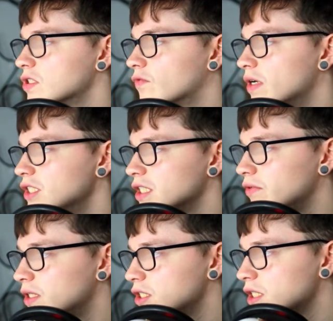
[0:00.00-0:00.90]
software
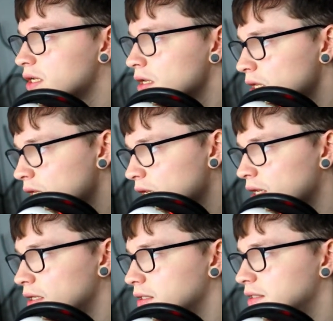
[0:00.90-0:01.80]
engineering this year.
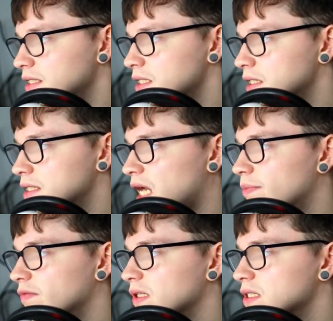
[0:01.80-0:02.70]
This is the
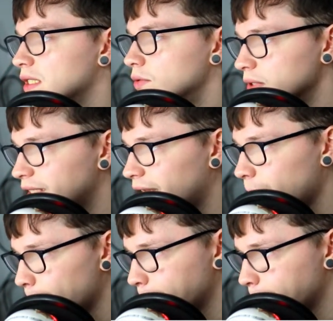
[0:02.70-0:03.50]
type of list that you will get.